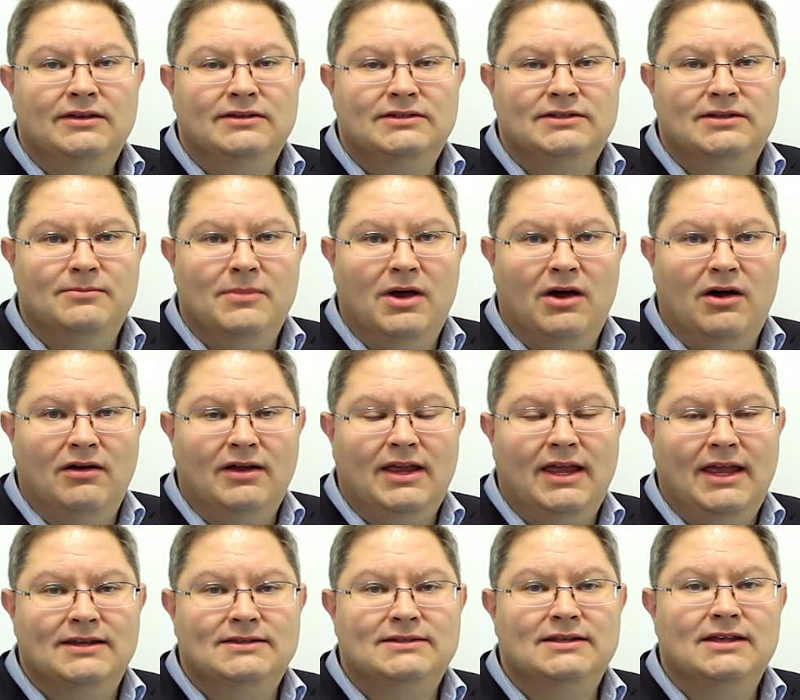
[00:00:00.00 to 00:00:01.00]
to
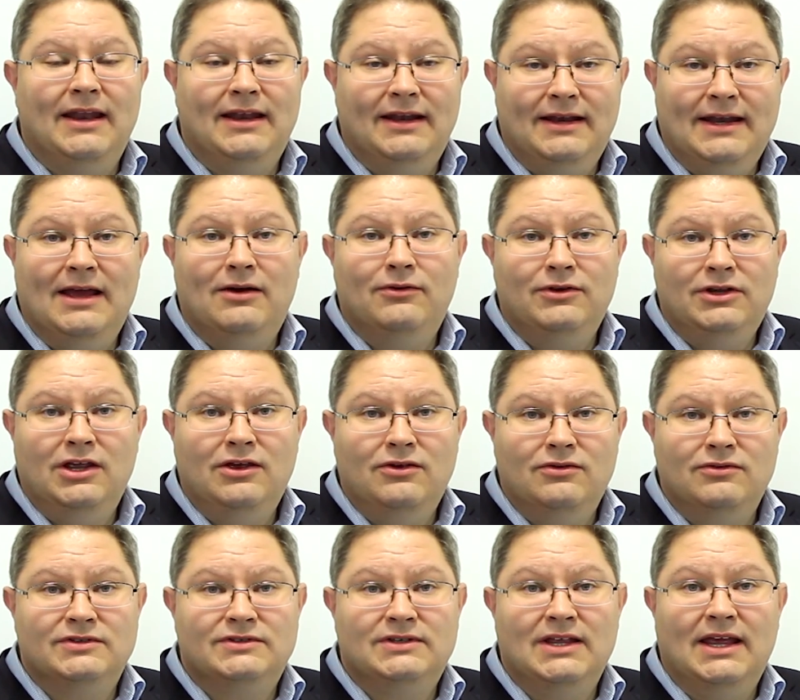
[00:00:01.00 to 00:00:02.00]
market and are now
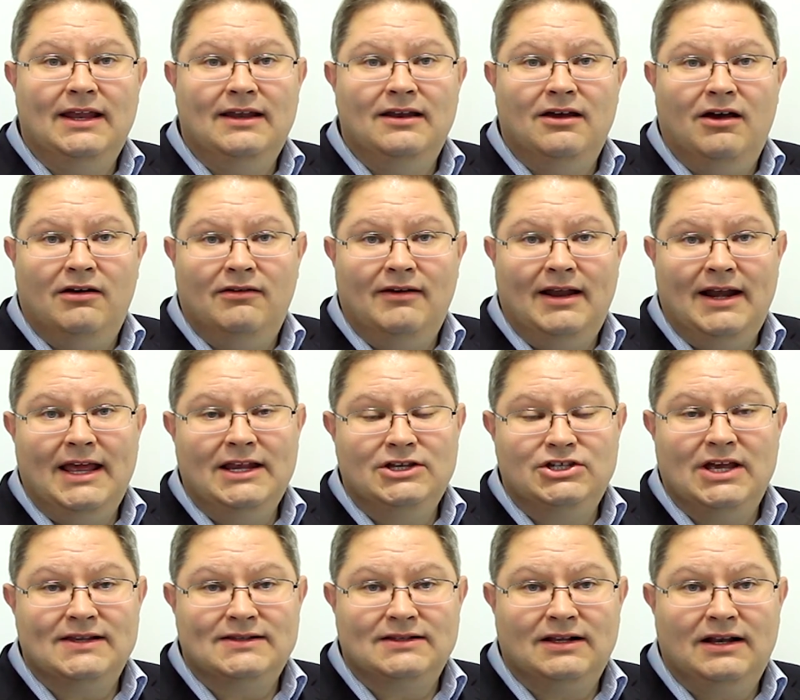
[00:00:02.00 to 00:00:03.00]
used in our
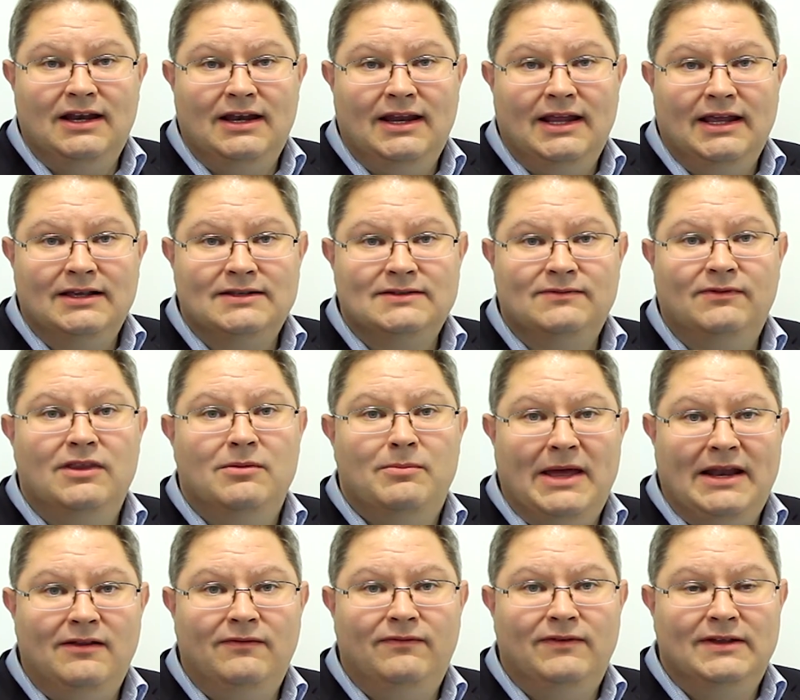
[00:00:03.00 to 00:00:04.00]
NHS clinics for the
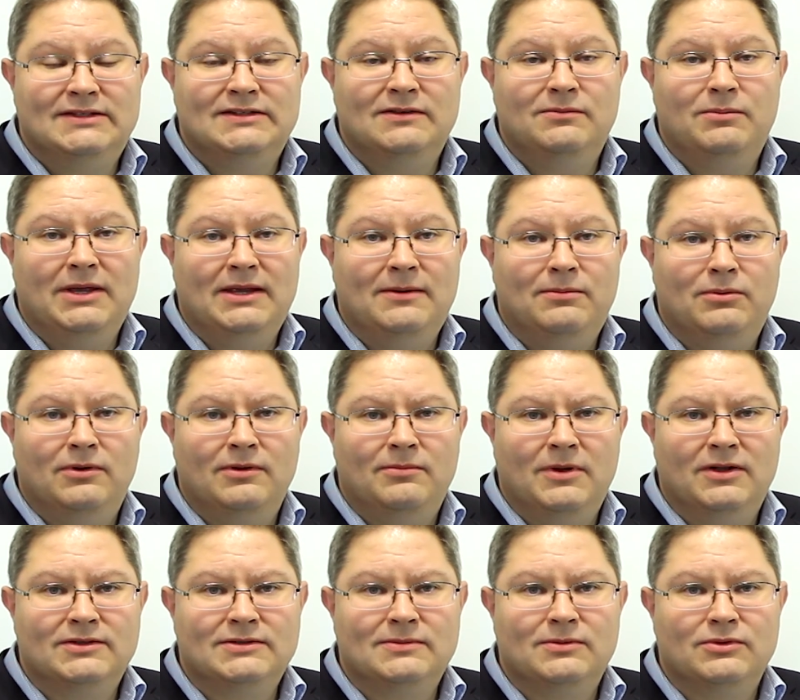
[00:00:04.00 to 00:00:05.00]
benefit of people with
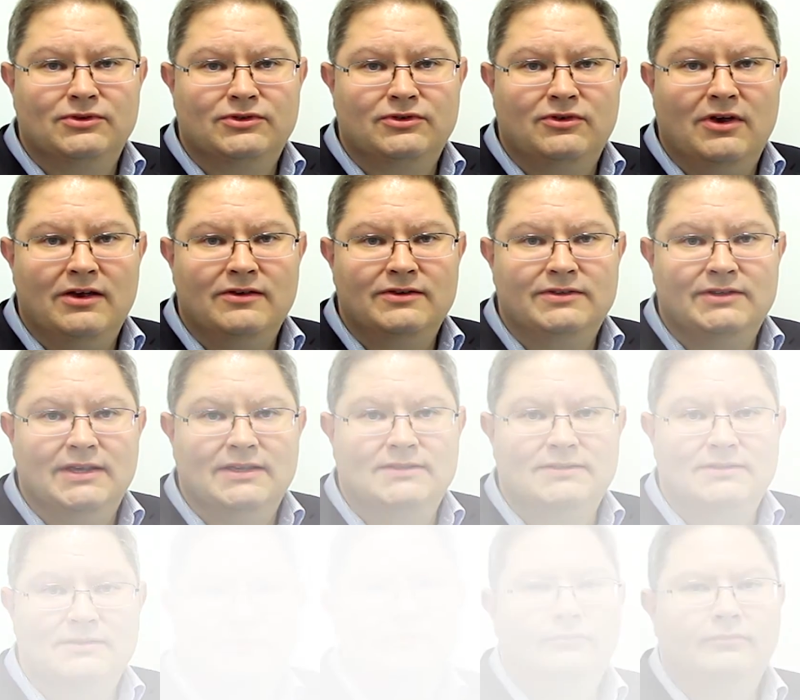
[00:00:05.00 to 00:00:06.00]
multiple
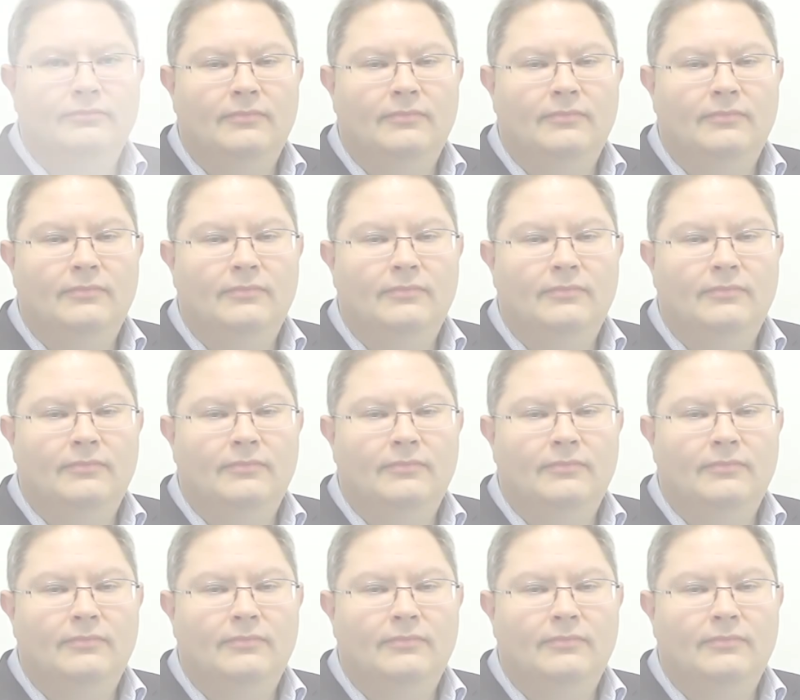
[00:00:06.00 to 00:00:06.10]
sclerosis.